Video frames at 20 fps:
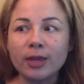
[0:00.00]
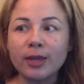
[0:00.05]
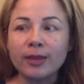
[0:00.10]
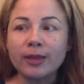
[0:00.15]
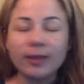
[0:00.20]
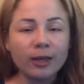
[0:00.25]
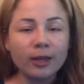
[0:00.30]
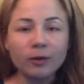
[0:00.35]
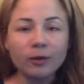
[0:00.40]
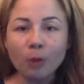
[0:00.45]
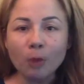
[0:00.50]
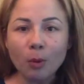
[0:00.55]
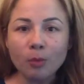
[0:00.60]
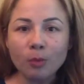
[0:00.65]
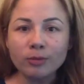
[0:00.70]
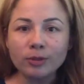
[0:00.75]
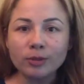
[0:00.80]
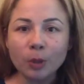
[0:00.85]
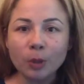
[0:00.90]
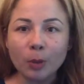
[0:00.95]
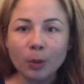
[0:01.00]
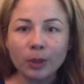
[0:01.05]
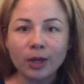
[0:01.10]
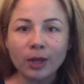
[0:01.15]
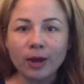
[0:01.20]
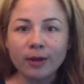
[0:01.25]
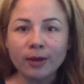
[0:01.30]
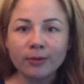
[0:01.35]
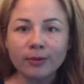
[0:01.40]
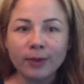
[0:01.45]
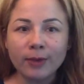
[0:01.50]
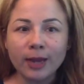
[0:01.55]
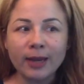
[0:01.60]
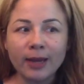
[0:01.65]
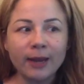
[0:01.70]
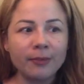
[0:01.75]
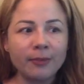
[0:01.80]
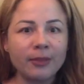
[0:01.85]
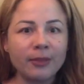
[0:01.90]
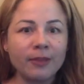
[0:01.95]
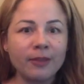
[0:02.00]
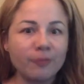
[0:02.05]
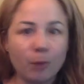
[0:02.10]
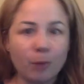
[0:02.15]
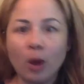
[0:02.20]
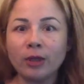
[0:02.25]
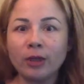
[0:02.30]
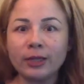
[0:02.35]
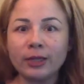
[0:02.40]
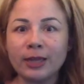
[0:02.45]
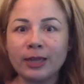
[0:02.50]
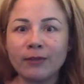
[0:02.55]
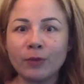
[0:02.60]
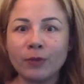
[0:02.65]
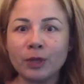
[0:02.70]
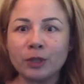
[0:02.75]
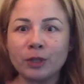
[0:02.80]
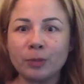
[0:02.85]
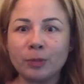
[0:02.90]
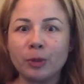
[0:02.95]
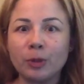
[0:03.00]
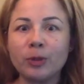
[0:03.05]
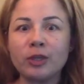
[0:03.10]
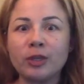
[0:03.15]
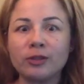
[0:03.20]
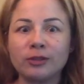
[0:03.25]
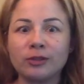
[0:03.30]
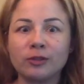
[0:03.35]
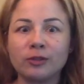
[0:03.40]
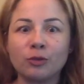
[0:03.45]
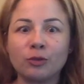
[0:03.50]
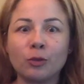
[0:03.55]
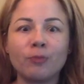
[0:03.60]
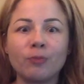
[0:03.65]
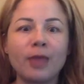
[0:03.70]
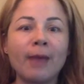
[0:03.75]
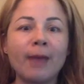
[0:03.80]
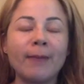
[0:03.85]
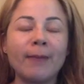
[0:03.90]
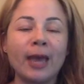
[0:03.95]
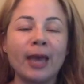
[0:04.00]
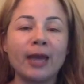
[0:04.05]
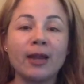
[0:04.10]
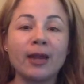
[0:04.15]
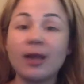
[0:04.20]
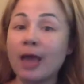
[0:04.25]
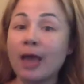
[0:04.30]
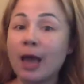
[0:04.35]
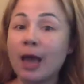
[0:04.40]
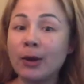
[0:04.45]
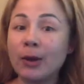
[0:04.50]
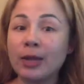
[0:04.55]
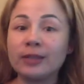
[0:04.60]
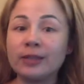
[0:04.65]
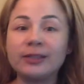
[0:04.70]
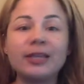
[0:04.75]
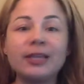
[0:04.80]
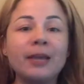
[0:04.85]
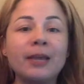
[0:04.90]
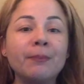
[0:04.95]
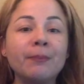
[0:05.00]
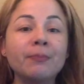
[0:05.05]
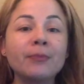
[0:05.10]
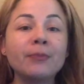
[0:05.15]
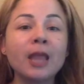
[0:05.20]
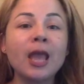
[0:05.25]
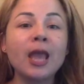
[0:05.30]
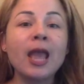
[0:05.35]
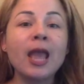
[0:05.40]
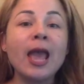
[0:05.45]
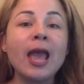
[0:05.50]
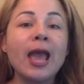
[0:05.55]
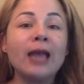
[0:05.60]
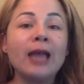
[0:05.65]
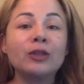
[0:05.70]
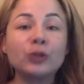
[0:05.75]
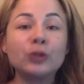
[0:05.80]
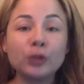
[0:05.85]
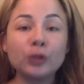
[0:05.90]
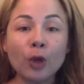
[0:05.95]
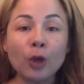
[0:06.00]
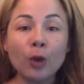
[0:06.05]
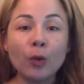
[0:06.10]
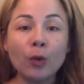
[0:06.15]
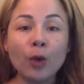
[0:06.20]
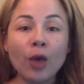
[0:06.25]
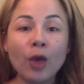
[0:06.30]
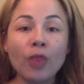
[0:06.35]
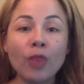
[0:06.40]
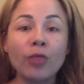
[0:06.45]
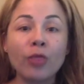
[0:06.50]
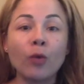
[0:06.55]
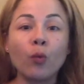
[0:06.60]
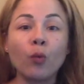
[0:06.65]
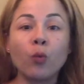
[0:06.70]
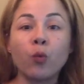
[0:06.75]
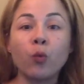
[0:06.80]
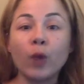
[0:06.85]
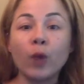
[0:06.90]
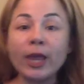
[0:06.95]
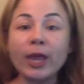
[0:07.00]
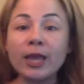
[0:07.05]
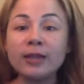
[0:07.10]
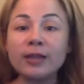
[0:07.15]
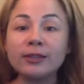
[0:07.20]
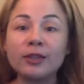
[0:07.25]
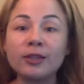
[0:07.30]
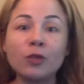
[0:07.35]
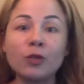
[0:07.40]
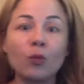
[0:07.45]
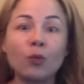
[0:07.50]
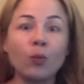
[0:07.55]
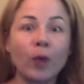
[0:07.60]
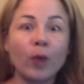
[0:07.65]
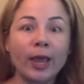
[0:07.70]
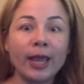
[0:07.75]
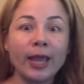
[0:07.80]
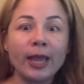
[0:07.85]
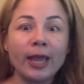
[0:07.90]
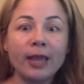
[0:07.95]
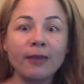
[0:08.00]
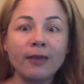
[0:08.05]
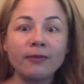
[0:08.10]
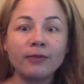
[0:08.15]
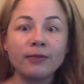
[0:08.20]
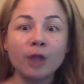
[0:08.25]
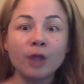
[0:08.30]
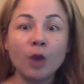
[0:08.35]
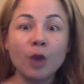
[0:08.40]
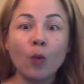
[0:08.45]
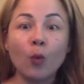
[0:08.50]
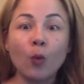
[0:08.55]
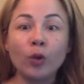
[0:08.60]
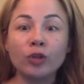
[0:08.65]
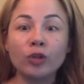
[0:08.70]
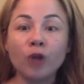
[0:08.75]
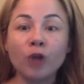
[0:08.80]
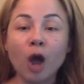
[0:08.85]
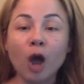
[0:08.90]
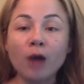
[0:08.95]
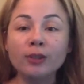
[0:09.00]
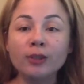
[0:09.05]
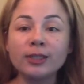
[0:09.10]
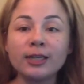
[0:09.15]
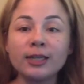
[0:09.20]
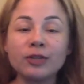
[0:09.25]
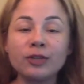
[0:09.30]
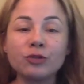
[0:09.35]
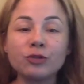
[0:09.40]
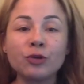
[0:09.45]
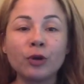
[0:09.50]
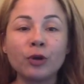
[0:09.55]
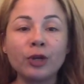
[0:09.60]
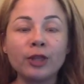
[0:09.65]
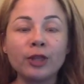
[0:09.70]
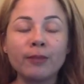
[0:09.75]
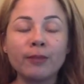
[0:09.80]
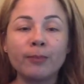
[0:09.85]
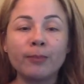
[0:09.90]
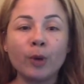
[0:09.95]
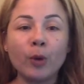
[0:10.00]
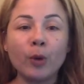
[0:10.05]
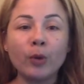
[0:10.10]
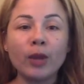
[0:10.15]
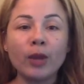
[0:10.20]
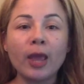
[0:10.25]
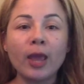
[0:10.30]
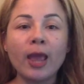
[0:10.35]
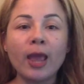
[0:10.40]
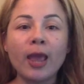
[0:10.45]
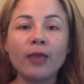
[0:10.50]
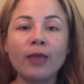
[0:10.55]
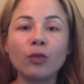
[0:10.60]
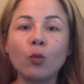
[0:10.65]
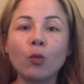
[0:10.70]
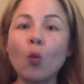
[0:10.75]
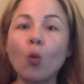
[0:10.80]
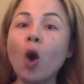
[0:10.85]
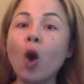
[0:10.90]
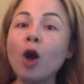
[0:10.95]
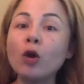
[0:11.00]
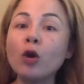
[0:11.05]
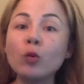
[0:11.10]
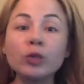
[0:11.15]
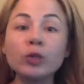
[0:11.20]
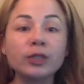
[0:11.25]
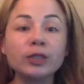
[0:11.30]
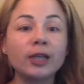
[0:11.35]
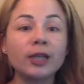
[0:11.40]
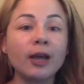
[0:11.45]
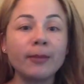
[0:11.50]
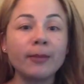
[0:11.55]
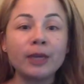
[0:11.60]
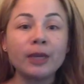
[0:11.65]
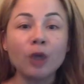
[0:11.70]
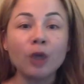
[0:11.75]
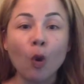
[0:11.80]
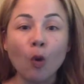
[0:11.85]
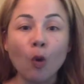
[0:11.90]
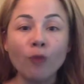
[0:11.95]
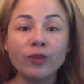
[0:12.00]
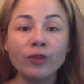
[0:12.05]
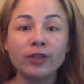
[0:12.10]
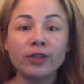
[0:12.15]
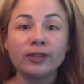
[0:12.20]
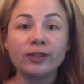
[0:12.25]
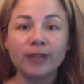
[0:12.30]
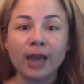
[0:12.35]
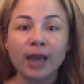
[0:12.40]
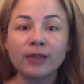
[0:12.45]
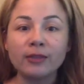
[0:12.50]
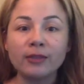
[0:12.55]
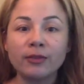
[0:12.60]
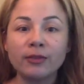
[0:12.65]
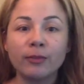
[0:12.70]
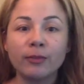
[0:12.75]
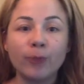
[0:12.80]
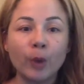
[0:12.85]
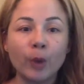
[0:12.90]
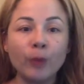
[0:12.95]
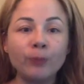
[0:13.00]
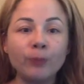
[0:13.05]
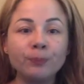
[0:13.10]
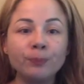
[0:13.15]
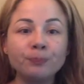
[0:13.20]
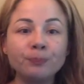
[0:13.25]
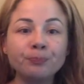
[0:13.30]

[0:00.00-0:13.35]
They didn't know what was going on, right? They've probably never experienced a storm that bad out at sea. And so the winds and the waves were tossing and turning the boat, and the water was coming over the sides of the boat.